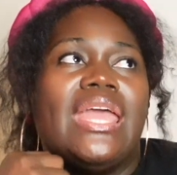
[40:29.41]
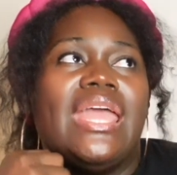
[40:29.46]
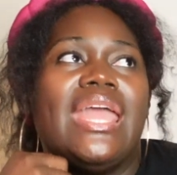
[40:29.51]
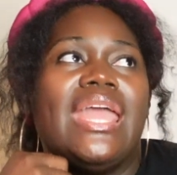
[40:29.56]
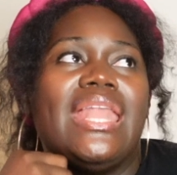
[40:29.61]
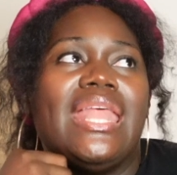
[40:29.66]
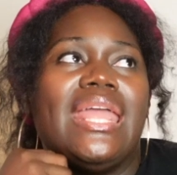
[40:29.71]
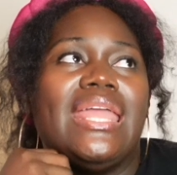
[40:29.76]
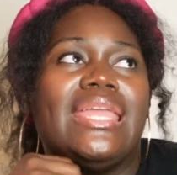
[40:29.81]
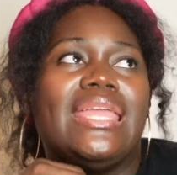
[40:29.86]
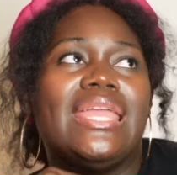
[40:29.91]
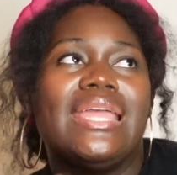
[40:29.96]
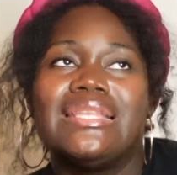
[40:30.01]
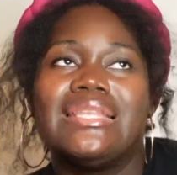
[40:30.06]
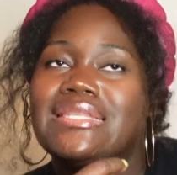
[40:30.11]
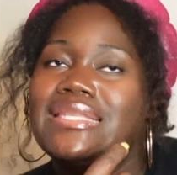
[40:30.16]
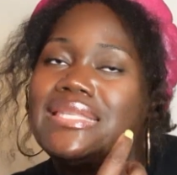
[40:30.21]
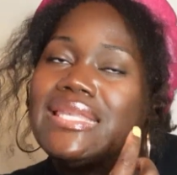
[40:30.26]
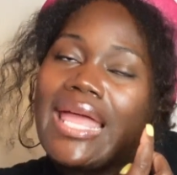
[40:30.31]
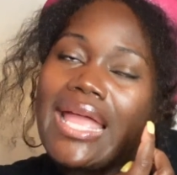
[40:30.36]
And it
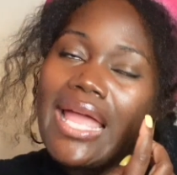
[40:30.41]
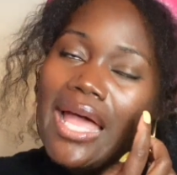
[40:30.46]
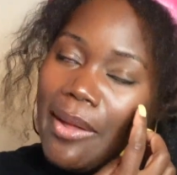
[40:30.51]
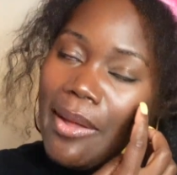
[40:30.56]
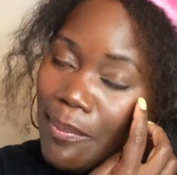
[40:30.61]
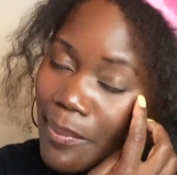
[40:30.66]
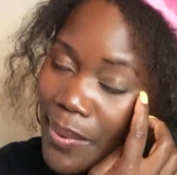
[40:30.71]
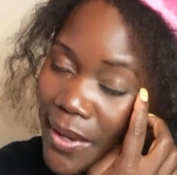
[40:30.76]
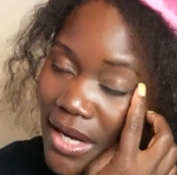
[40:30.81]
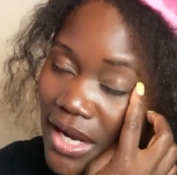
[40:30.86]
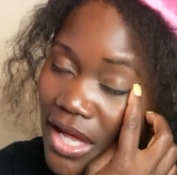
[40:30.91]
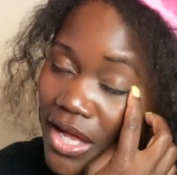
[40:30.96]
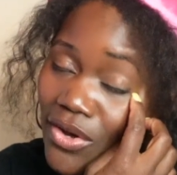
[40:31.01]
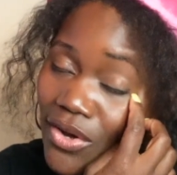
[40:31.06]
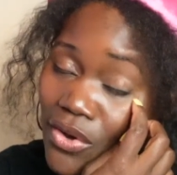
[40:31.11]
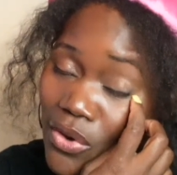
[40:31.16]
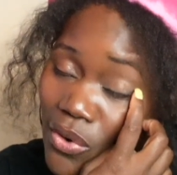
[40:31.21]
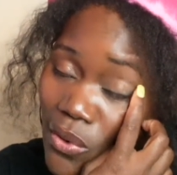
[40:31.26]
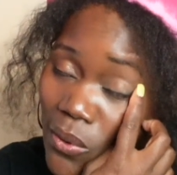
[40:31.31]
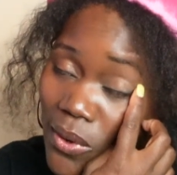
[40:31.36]
gets like a bit
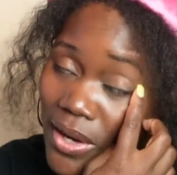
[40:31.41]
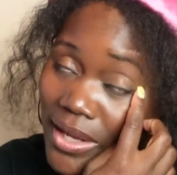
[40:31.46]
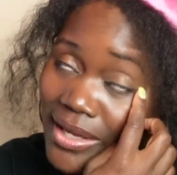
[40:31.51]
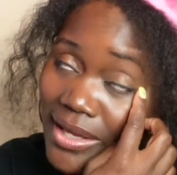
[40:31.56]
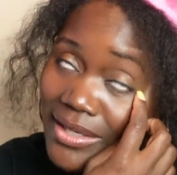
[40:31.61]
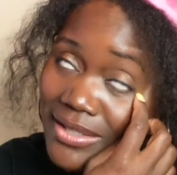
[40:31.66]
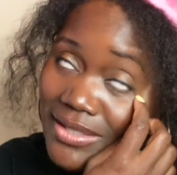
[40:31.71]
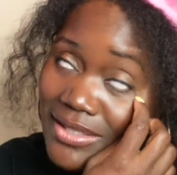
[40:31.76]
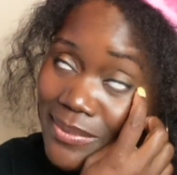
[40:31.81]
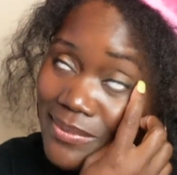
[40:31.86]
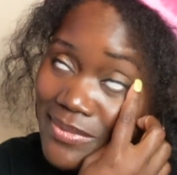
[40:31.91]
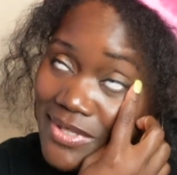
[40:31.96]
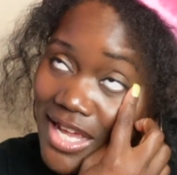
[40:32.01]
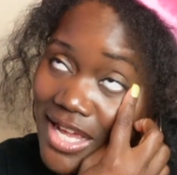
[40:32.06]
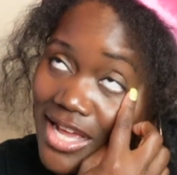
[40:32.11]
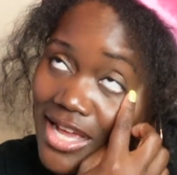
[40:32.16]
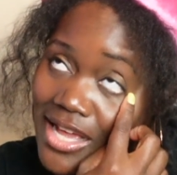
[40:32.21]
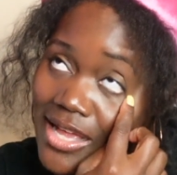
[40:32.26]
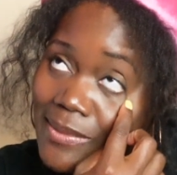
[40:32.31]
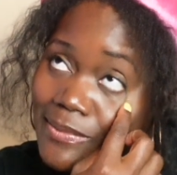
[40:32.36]
annoying
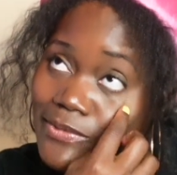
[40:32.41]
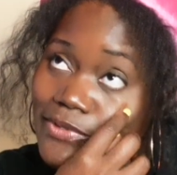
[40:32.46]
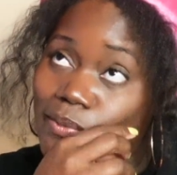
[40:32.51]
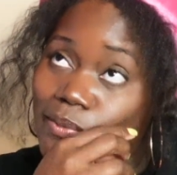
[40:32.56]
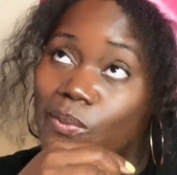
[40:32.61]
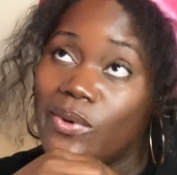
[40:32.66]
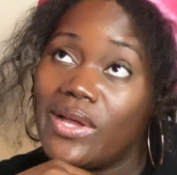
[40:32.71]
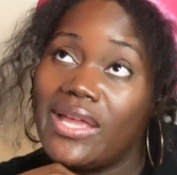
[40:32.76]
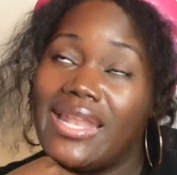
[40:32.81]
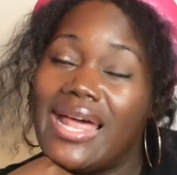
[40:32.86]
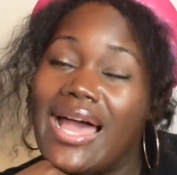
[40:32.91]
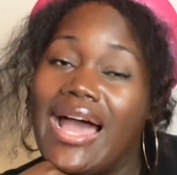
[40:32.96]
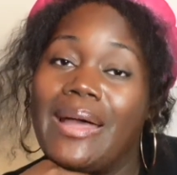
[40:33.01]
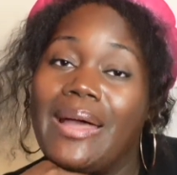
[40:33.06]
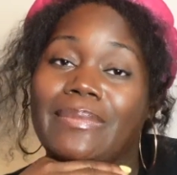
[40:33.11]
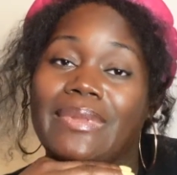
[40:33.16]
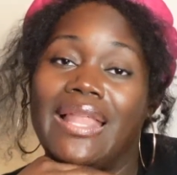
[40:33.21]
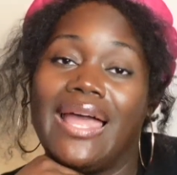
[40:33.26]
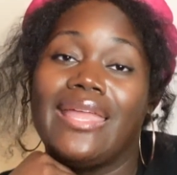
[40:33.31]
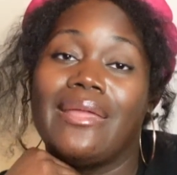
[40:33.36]
sometimes when
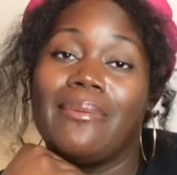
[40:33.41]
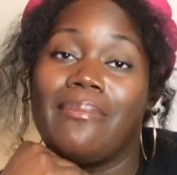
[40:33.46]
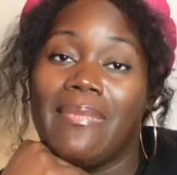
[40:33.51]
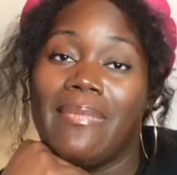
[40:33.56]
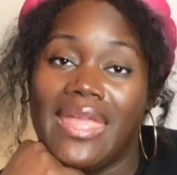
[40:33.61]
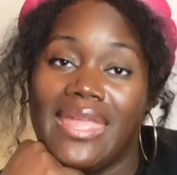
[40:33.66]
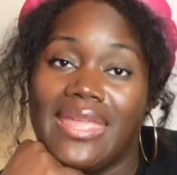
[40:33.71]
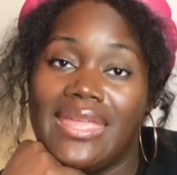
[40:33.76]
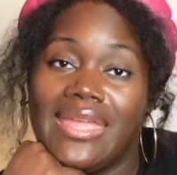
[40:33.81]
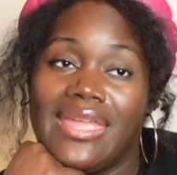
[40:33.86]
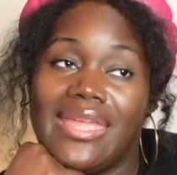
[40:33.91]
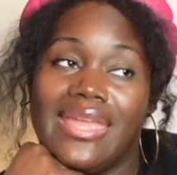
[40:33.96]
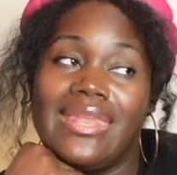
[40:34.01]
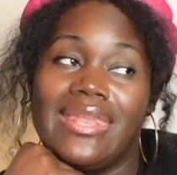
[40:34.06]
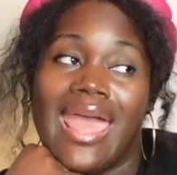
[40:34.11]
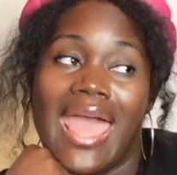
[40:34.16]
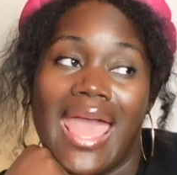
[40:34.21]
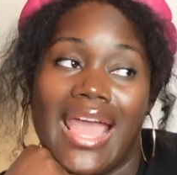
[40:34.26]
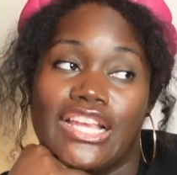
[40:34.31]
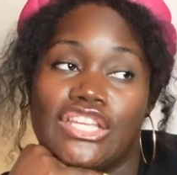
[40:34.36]
I'm like making
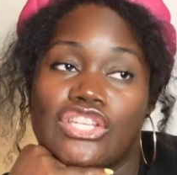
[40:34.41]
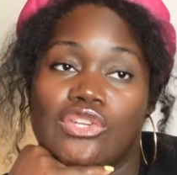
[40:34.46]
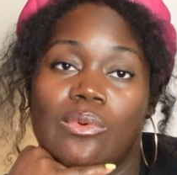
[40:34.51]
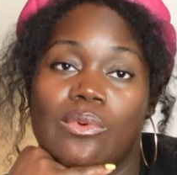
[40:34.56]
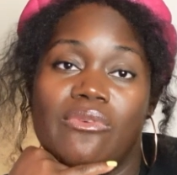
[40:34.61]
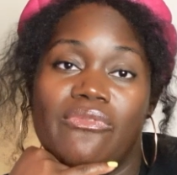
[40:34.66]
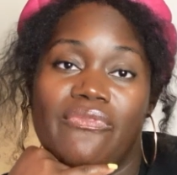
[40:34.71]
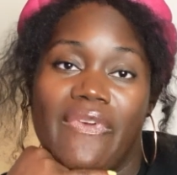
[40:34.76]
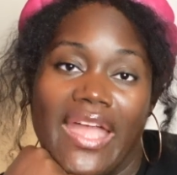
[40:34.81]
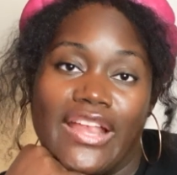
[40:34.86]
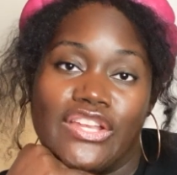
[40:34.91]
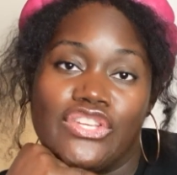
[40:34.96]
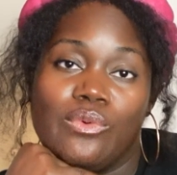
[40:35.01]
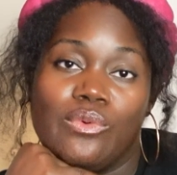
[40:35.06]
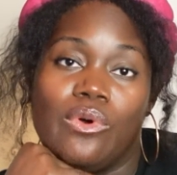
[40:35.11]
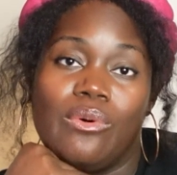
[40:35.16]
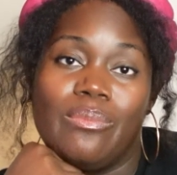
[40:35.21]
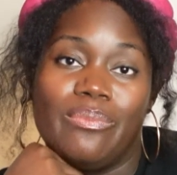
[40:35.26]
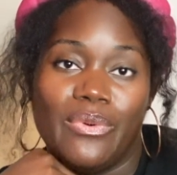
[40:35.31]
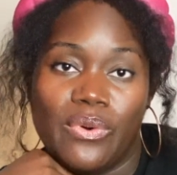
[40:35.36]
an actual
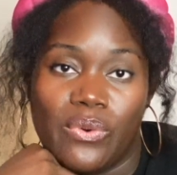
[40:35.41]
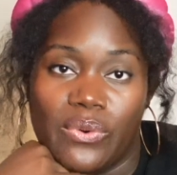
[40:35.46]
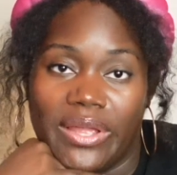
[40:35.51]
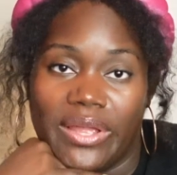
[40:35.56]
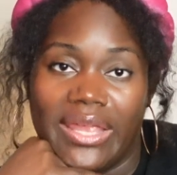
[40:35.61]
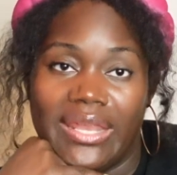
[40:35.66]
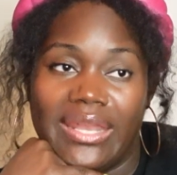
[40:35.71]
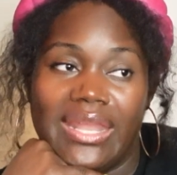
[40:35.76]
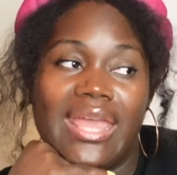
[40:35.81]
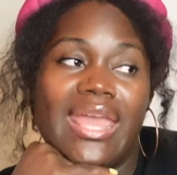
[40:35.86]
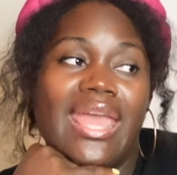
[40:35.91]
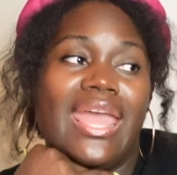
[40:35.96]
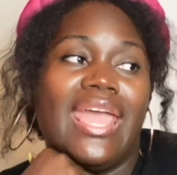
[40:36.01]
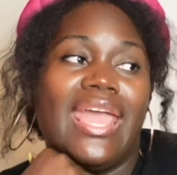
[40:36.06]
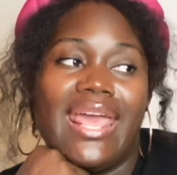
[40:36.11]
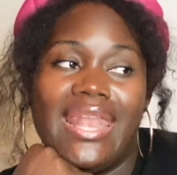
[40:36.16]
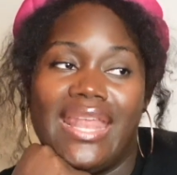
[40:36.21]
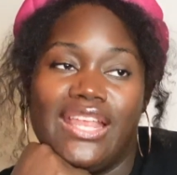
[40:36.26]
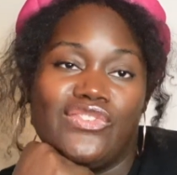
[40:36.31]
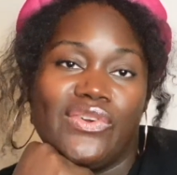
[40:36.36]
factual point
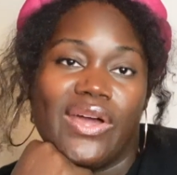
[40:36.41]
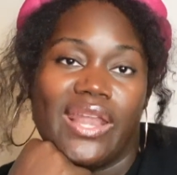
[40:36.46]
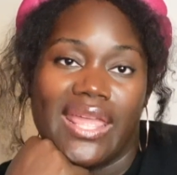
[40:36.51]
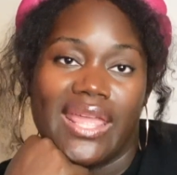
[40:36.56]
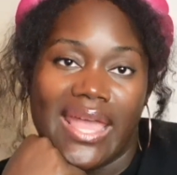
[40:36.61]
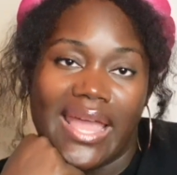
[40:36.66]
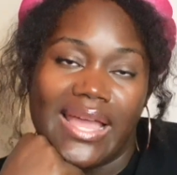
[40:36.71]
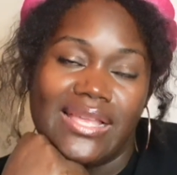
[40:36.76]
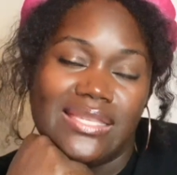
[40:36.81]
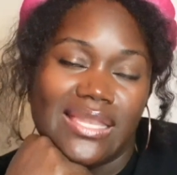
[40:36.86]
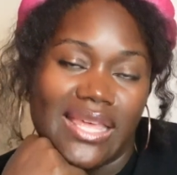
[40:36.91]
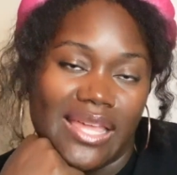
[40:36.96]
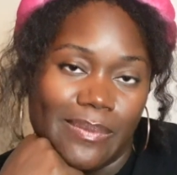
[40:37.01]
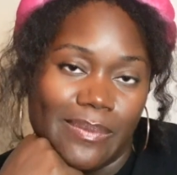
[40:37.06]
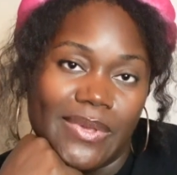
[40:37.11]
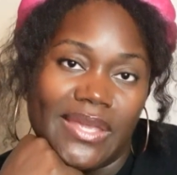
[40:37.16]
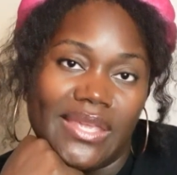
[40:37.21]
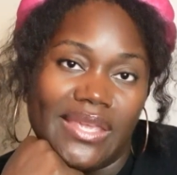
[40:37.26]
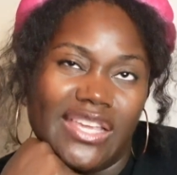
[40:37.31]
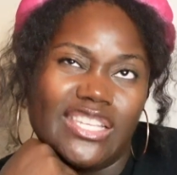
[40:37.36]
and they try to gaslight
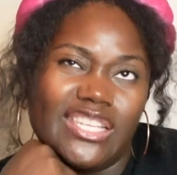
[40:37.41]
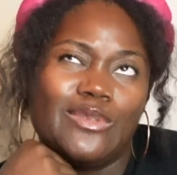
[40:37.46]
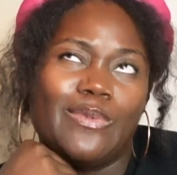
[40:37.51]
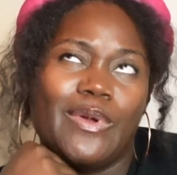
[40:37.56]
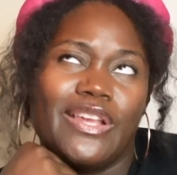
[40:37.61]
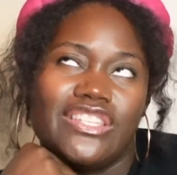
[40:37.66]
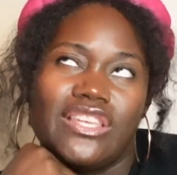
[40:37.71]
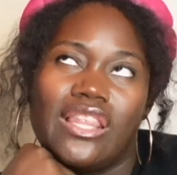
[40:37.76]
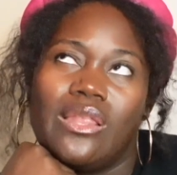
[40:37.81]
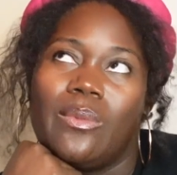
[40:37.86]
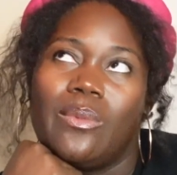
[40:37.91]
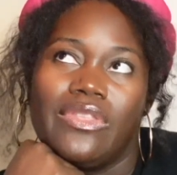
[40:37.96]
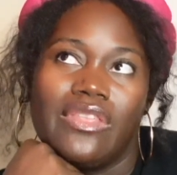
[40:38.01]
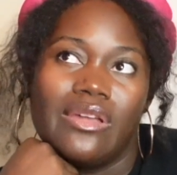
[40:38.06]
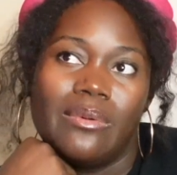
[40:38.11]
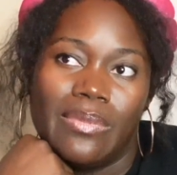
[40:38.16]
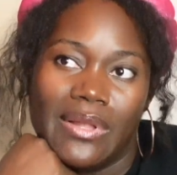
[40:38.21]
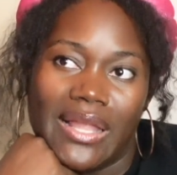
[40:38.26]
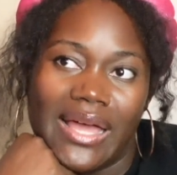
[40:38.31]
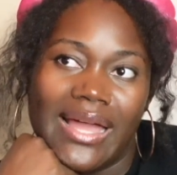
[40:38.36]
me, especially when they're
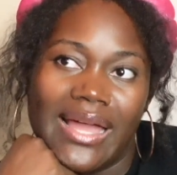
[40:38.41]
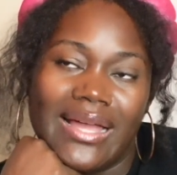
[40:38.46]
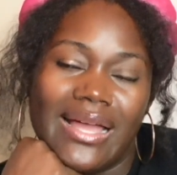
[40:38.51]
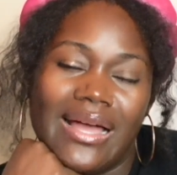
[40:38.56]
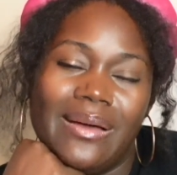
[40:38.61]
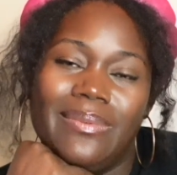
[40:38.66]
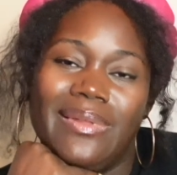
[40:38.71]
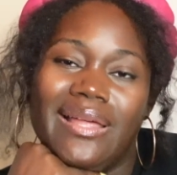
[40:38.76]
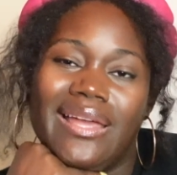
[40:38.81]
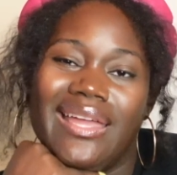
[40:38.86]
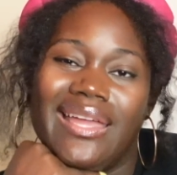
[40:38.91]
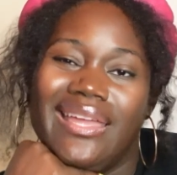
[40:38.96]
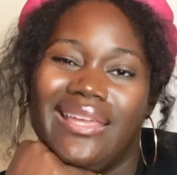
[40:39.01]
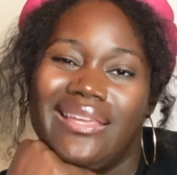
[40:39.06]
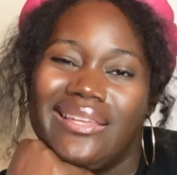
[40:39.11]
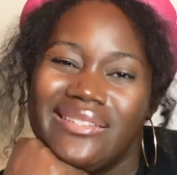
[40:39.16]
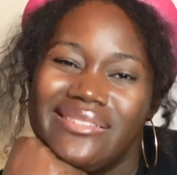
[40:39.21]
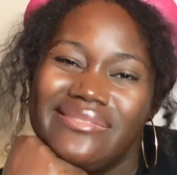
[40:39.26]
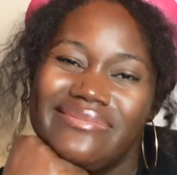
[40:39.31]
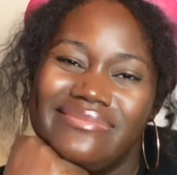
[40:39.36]
black. I'm like,